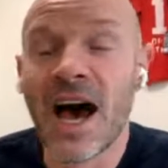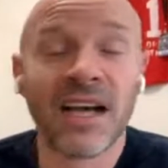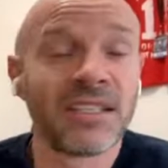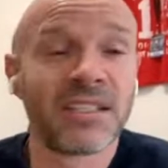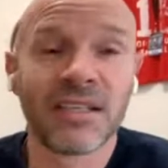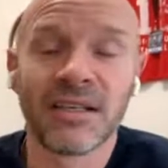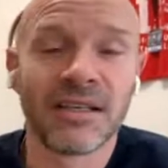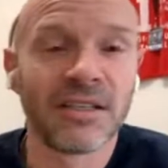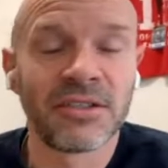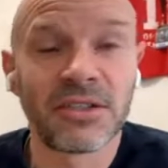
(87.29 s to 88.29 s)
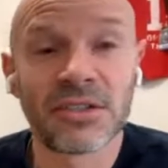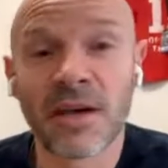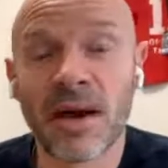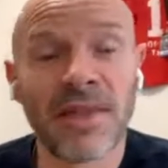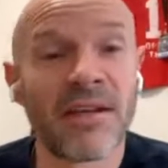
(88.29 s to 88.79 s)
I just said, look, just
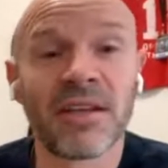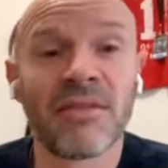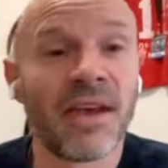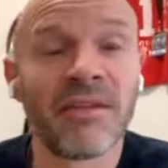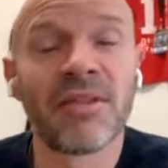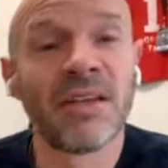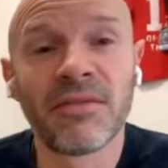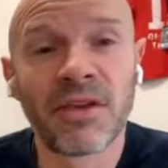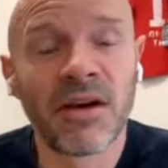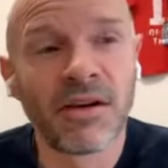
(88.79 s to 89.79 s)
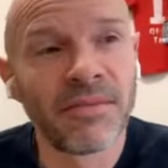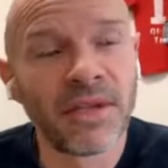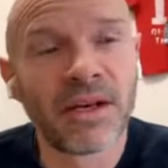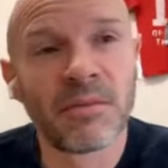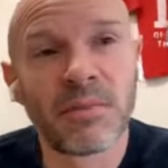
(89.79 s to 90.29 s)
go out there and give it everything you've got.
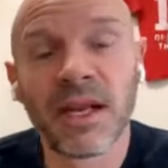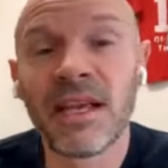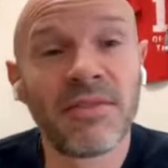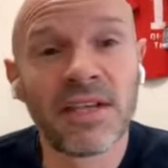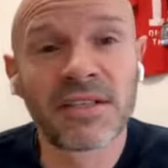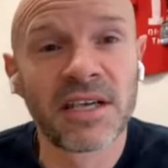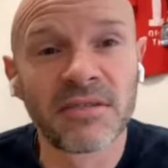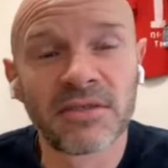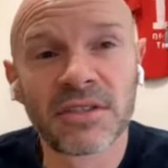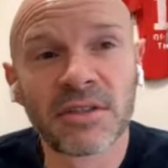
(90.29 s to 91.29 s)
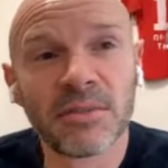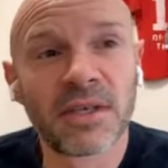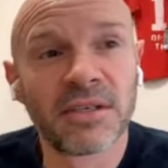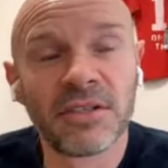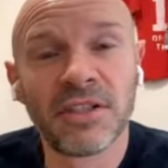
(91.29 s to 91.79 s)
Believe in yourselves
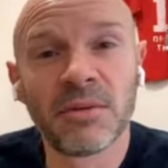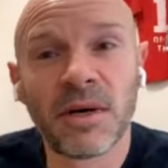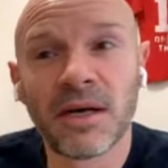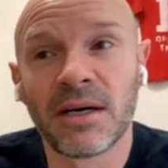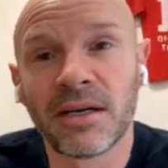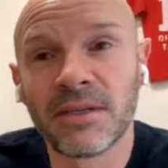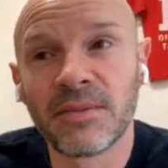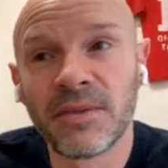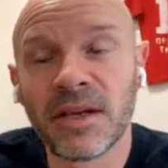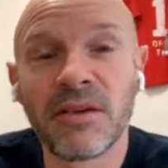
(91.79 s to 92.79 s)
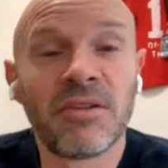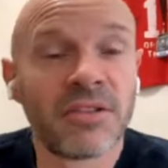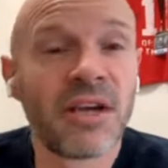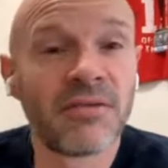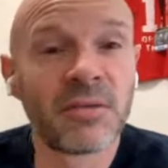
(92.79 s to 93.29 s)
because you are, you
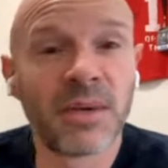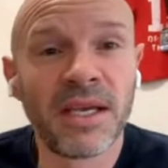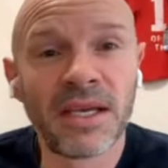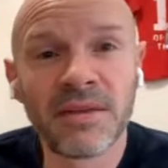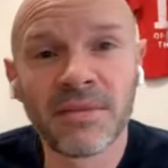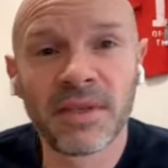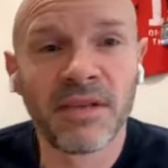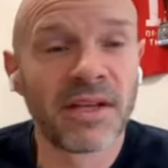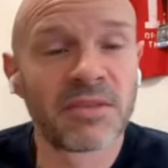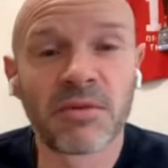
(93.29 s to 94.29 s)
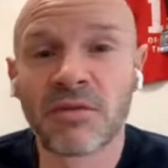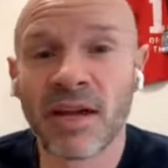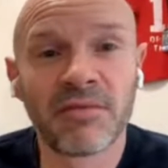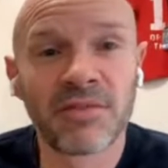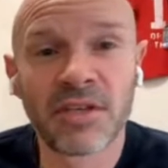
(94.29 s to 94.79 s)
deserve to be here. You've had some
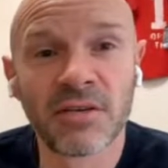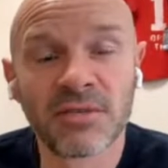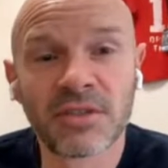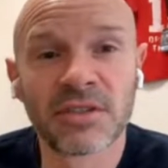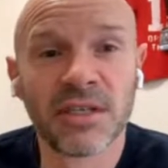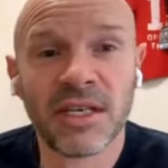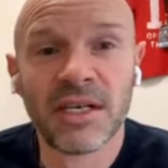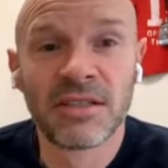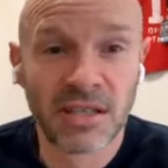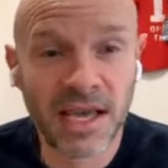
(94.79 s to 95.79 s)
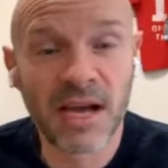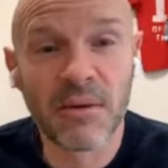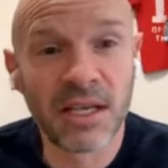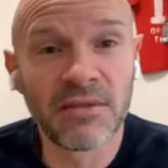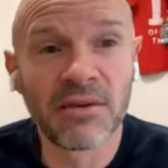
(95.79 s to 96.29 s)
great results to
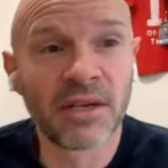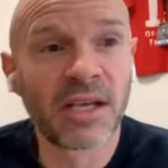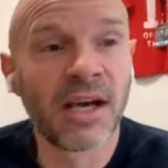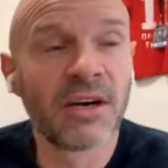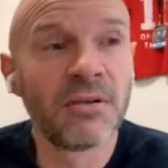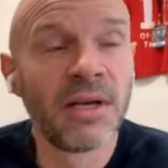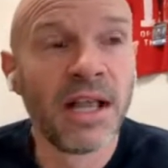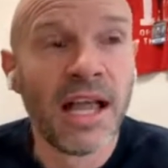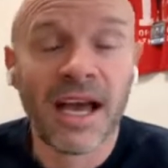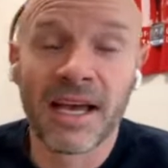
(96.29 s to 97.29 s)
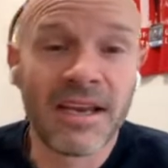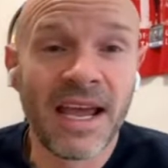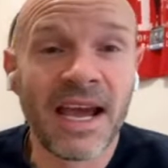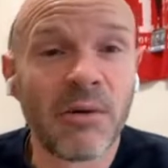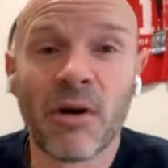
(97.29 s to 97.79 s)
get where you've got to go. And
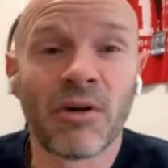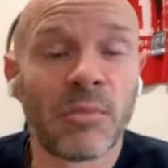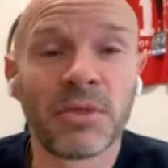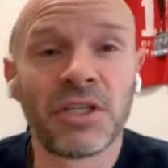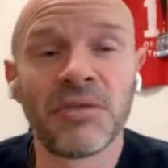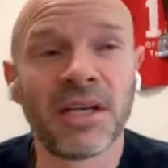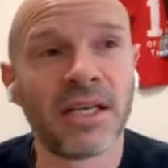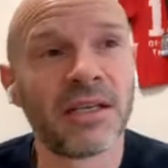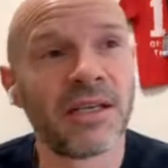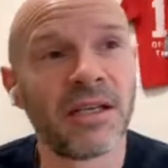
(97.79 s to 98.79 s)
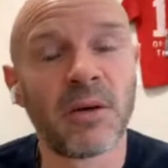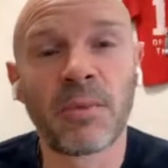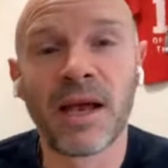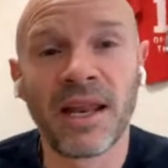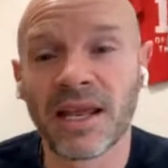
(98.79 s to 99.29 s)
now what an opportunity,
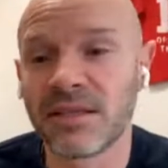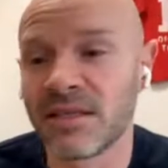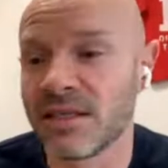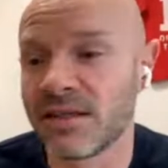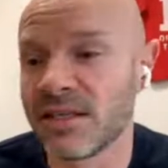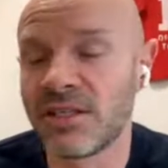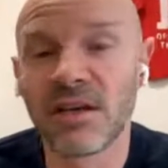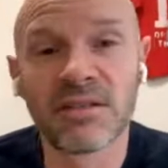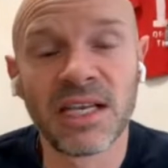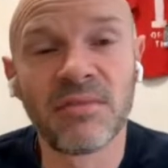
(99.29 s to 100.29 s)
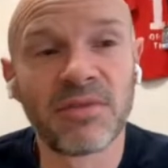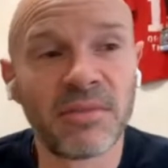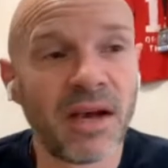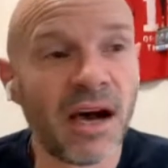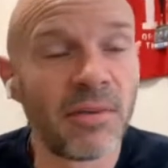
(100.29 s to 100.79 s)
playing against this young team
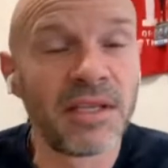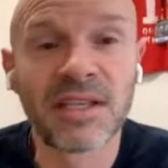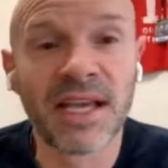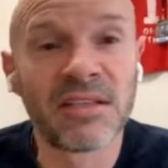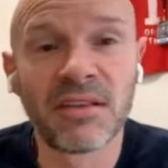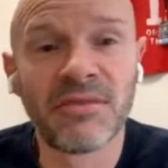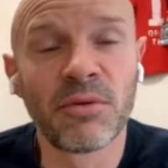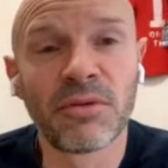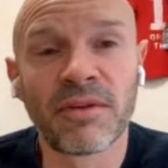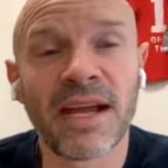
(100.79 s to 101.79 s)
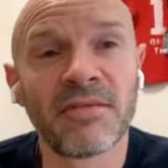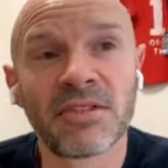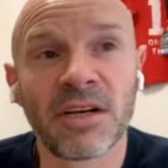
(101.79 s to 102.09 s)
from Derby to get into the fourth round.